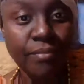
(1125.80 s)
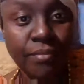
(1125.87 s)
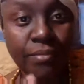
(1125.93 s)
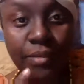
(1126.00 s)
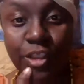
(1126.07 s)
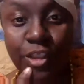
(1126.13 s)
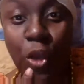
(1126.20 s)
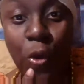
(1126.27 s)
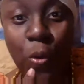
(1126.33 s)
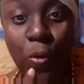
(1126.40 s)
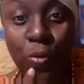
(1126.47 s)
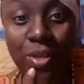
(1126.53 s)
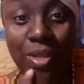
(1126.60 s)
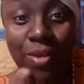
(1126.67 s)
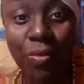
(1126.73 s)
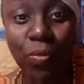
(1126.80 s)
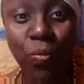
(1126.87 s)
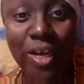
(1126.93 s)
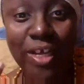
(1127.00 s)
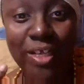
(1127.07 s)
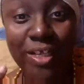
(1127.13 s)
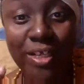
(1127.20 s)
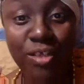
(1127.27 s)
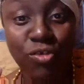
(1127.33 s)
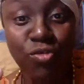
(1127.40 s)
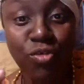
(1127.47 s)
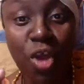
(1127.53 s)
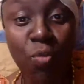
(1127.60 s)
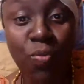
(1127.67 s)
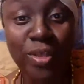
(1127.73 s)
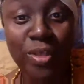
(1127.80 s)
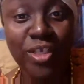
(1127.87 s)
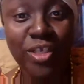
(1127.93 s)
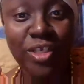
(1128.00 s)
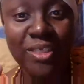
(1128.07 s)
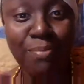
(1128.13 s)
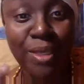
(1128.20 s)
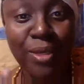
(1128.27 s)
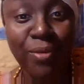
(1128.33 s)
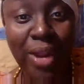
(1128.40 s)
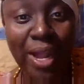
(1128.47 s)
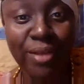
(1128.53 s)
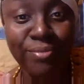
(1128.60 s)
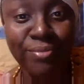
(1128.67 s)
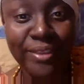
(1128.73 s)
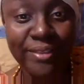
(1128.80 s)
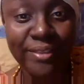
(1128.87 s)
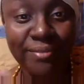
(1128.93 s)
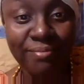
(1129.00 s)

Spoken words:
So what, we just said be grounded.